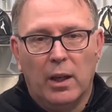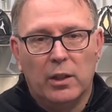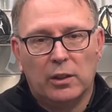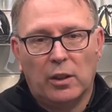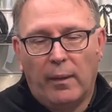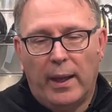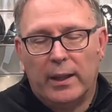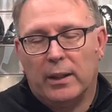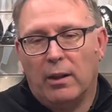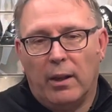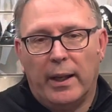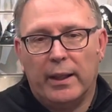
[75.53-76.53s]
So that
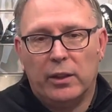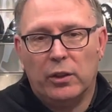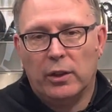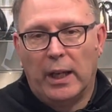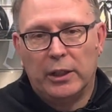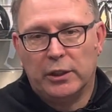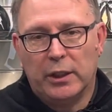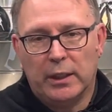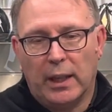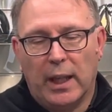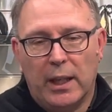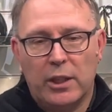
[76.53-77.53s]
guy could actually
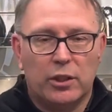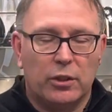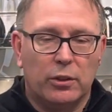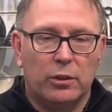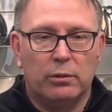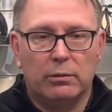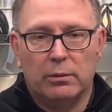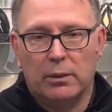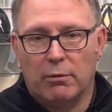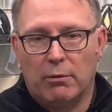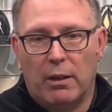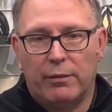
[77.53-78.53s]
get into a
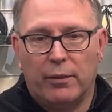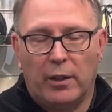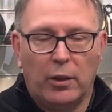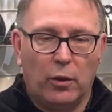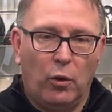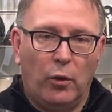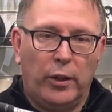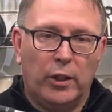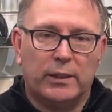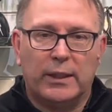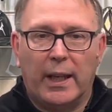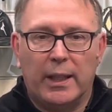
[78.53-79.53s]
graphite, or he could
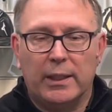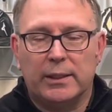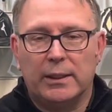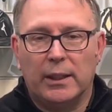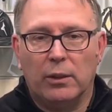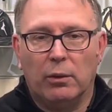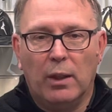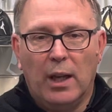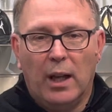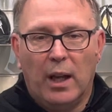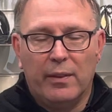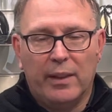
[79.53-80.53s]
stay in a steel,
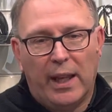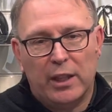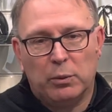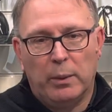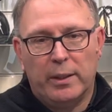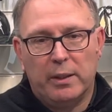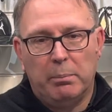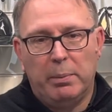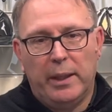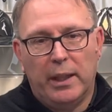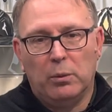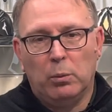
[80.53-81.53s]
and that's where the
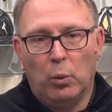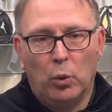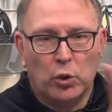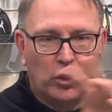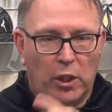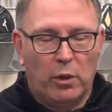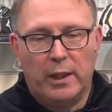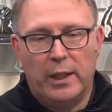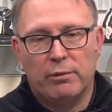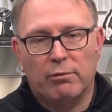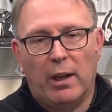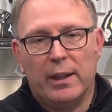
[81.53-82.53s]
big war zone is
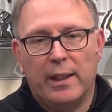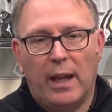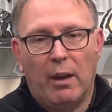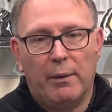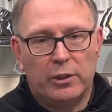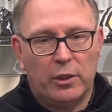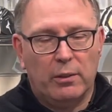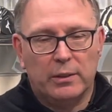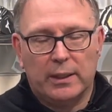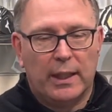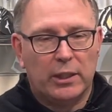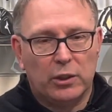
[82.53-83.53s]
right now in terms of
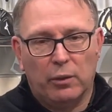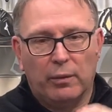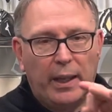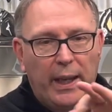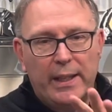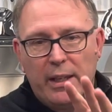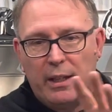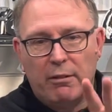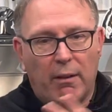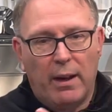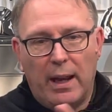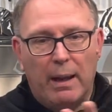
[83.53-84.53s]
that sort of 80
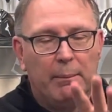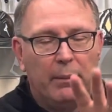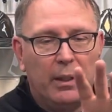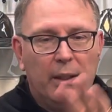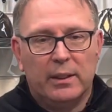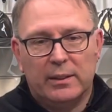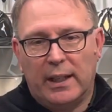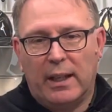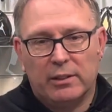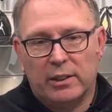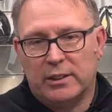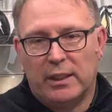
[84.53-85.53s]
gram down
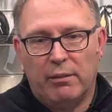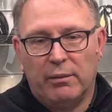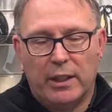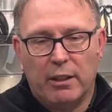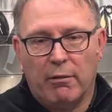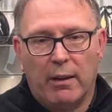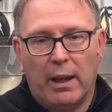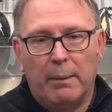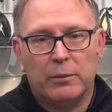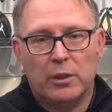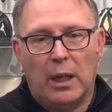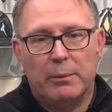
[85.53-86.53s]
to 70 gram
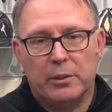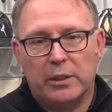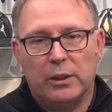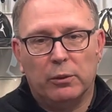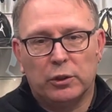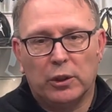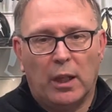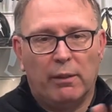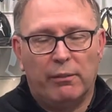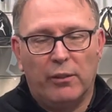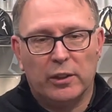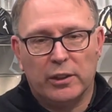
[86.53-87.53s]
type steel shaft
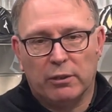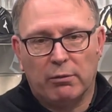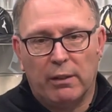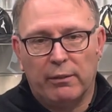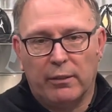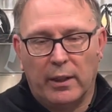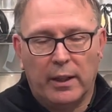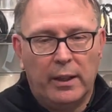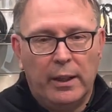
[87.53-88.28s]
versus graphite.